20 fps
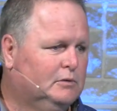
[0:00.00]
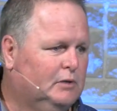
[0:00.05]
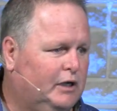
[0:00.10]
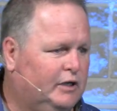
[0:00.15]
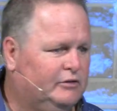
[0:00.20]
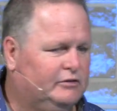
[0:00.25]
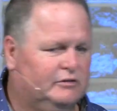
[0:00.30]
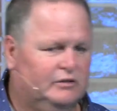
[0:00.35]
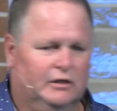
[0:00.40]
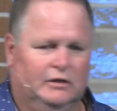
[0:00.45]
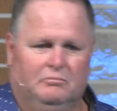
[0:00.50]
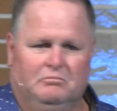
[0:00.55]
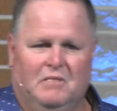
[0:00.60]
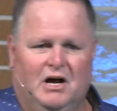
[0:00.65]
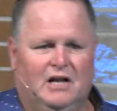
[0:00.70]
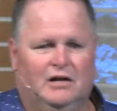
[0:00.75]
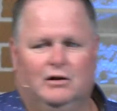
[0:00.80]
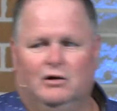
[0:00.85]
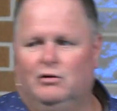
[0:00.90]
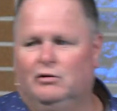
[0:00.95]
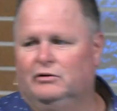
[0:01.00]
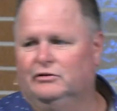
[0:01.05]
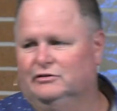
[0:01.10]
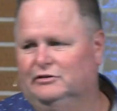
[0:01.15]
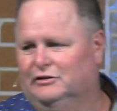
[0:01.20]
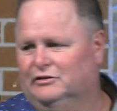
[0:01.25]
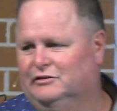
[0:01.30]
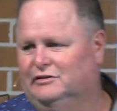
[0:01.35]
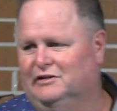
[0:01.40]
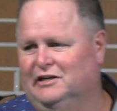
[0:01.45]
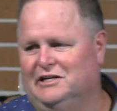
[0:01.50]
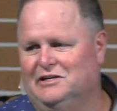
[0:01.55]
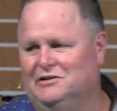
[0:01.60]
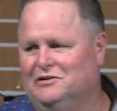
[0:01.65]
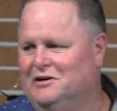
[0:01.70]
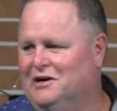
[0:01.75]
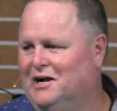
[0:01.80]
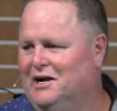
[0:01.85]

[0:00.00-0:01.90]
He said, my daughter's a senior.